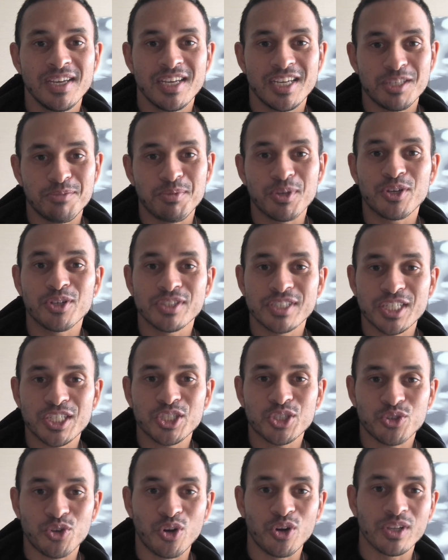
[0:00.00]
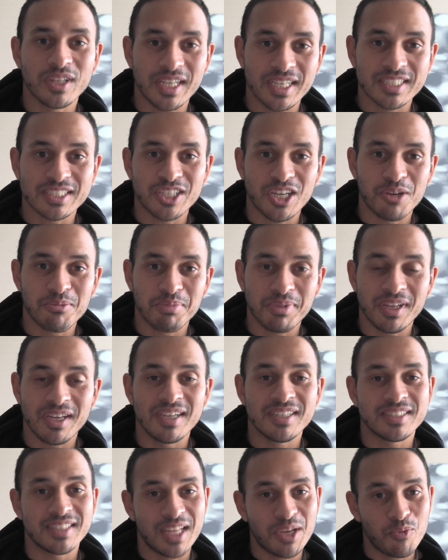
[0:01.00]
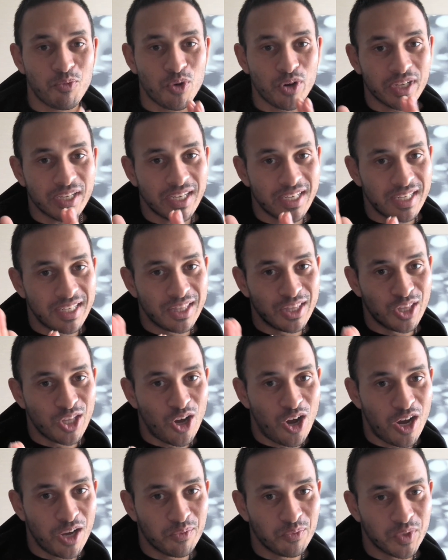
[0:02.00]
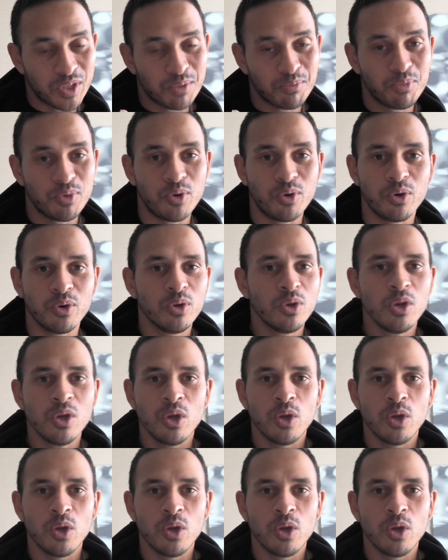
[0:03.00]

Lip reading: is because they're strong leg side players and they want to get in line with the ball.